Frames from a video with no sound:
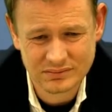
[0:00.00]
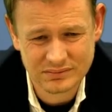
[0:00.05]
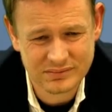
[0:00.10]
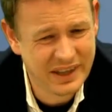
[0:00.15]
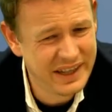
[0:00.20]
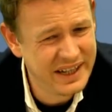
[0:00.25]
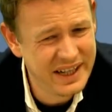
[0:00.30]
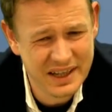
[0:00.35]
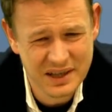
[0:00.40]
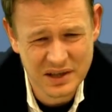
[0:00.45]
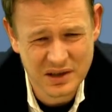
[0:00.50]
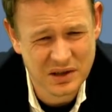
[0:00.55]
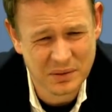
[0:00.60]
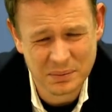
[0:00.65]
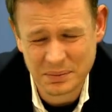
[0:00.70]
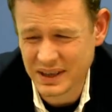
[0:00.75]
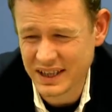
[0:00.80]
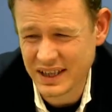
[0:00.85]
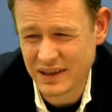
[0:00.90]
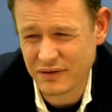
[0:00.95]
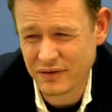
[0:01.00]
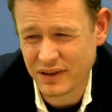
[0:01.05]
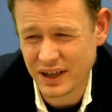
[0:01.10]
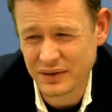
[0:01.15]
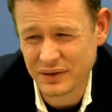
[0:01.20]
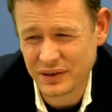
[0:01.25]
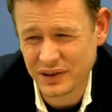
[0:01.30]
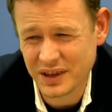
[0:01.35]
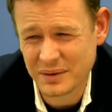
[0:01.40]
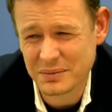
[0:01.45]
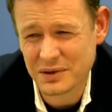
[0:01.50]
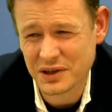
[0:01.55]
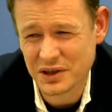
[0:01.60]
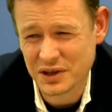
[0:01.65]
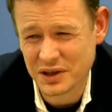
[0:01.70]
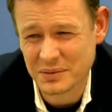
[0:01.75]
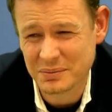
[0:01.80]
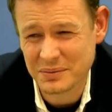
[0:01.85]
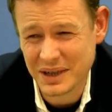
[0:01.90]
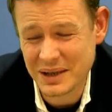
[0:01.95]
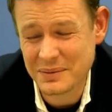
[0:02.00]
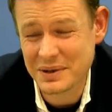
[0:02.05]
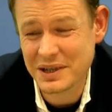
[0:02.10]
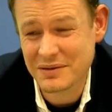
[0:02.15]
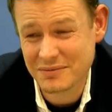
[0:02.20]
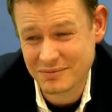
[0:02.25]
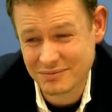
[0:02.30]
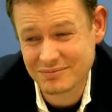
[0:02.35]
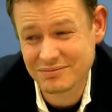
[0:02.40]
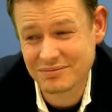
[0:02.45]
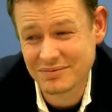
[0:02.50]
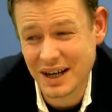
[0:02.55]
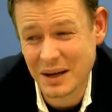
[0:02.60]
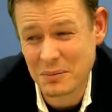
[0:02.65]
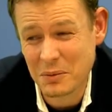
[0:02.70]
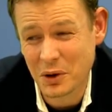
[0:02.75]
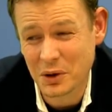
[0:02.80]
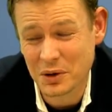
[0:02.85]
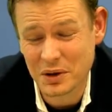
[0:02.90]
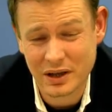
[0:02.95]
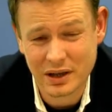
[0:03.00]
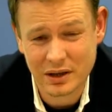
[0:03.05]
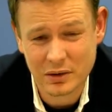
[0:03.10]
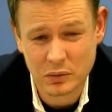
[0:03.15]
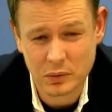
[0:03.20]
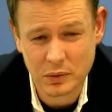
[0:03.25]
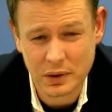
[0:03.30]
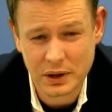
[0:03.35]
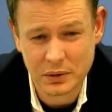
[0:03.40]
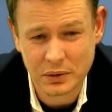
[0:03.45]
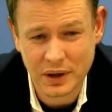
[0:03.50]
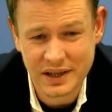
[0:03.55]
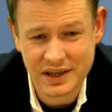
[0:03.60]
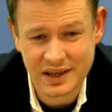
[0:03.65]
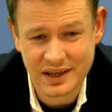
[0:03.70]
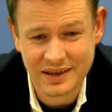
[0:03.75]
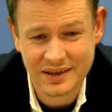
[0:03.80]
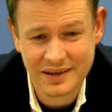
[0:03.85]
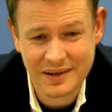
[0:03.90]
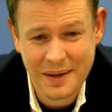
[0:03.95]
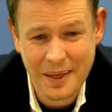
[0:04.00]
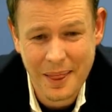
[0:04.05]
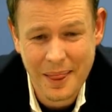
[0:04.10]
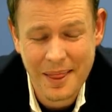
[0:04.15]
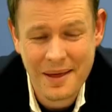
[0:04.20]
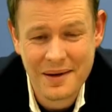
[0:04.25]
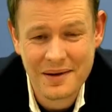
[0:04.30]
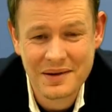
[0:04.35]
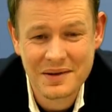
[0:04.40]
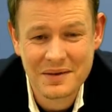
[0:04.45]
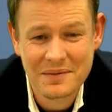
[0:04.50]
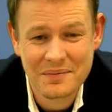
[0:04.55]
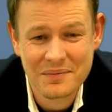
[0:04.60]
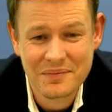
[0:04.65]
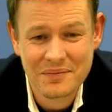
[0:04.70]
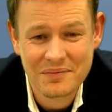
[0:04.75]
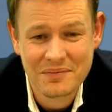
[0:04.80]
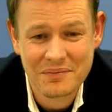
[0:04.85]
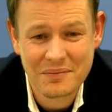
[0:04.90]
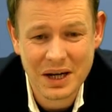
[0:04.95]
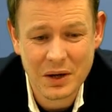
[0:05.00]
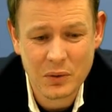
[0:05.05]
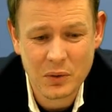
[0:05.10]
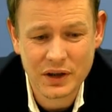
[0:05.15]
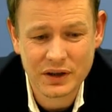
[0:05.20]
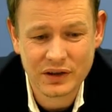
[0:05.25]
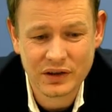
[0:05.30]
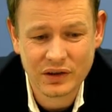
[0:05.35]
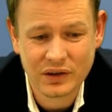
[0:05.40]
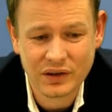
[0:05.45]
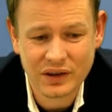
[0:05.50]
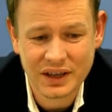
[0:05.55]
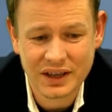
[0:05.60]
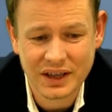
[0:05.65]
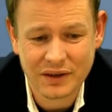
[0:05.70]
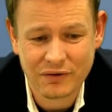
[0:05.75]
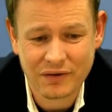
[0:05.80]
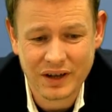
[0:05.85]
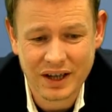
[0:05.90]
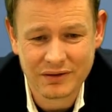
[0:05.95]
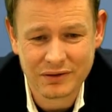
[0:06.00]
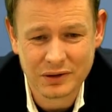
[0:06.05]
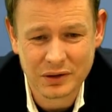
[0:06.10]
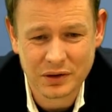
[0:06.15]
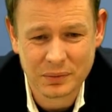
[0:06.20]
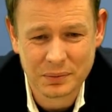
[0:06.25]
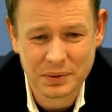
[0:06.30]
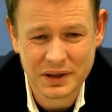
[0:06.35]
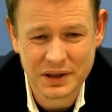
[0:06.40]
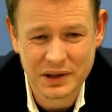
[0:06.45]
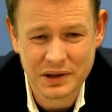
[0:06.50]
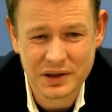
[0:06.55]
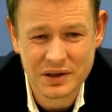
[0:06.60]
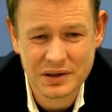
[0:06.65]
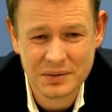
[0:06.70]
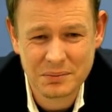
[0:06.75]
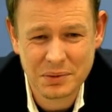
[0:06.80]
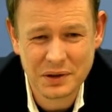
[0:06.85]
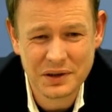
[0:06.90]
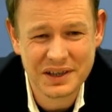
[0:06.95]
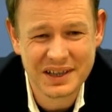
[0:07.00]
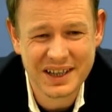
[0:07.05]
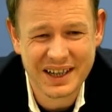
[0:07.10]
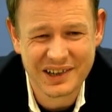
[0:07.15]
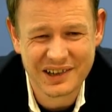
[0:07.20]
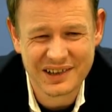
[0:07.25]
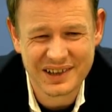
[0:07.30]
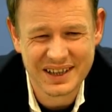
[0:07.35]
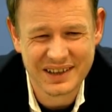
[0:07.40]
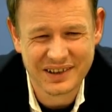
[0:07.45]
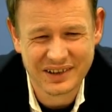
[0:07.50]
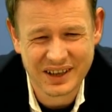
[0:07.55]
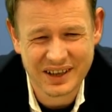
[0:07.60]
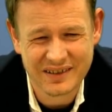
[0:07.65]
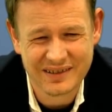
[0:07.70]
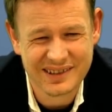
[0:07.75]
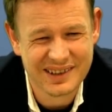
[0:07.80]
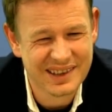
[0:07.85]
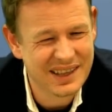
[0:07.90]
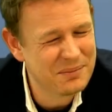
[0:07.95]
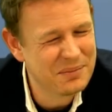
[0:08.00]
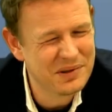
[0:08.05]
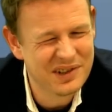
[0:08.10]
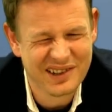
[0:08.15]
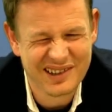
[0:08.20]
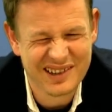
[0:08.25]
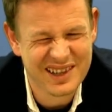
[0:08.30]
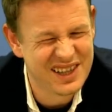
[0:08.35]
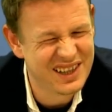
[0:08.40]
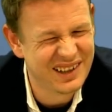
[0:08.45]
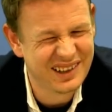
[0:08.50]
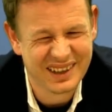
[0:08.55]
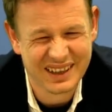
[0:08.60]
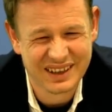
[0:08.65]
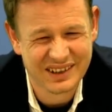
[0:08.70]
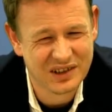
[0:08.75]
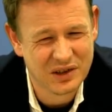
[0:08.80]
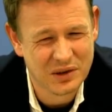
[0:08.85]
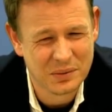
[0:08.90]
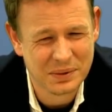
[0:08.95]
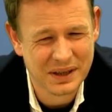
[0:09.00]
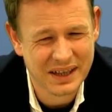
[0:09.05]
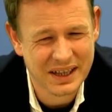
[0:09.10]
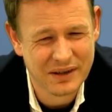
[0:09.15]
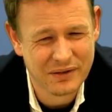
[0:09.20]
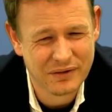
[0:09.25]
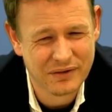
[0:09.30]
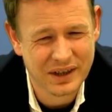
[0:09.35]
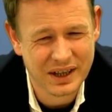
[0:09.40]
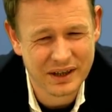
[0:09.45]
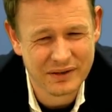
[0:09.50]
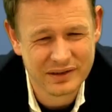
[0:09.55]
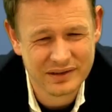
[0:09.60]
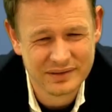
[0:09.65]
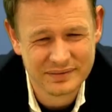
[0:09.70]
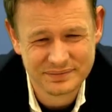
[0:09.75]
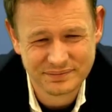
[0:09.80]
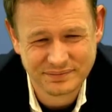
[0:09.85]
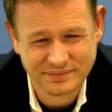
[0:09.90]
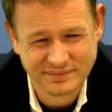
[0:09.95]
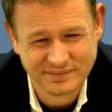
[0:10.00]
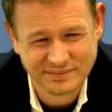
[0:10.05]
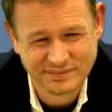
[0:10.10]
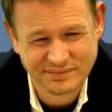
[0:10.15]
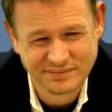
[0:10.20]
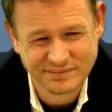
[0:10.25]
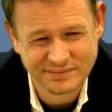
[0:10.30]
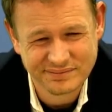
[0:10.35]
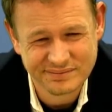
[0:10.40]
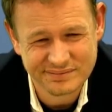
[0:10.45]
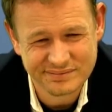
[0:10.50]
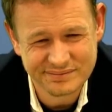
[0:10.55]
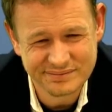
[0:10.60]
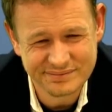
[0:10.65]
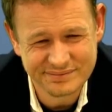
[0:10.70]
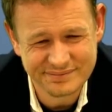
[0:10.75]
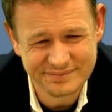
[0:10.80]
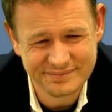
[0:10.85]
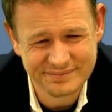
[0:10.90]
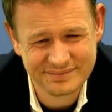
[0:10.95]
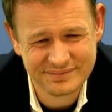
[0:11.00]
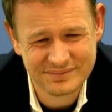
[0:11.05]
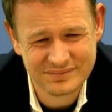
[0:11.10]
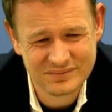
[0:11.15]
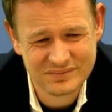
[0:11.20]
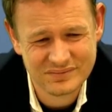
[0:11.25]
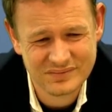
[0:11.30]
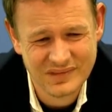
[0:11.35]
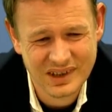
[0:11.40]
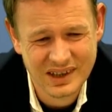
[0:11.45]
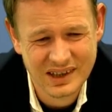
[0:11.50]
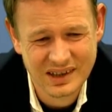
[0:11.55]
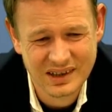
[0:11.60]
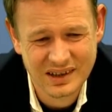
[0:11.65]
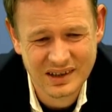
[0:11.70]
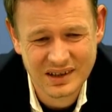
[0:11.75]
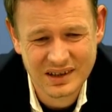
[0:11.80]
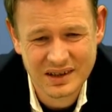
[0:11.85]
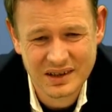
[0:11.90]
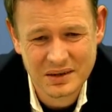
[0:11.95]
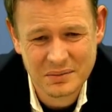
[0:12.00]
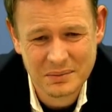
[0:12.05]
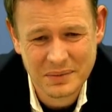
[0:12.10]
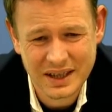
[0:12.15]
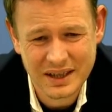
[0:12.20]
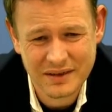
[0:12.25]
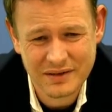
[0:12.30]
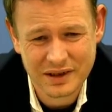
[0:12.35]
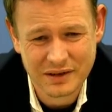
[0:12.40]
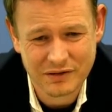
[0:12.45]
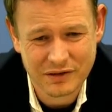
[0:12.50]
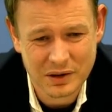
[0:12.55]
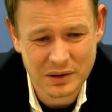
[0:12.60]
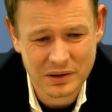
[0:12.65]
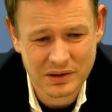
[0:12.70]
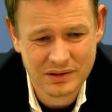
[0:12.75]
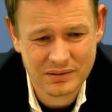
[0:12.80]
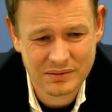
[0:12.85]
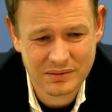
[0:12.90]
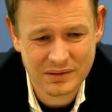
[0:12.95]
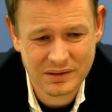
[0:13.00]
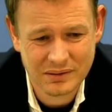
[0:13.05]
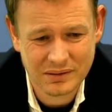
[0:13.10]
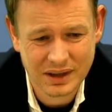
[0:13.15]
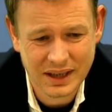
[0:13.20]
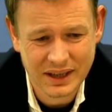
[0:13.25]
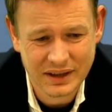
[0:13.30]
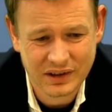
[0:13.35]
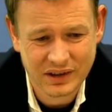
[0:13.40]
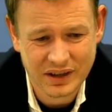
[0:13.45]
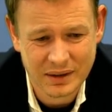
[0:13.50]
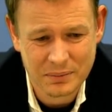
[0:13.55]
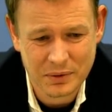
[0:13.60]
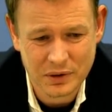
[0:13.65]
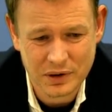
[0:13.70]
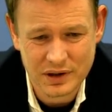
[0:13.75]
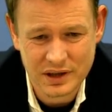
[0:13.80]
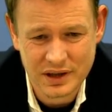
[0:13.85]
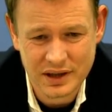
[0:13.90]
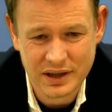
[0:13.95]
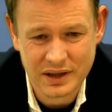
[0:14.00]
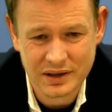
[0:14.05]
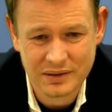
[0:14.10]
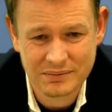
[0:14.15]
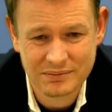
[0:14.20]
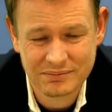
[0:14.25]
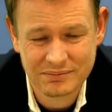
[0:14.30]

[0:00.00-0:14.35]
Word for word: Here you could play f5, so I'm not sure. Maybe I'm already regretting my words, because here f5 looks pretty good. Put the knight on e7, then put it on g6, or play f5. But even if you, let's say, put it here,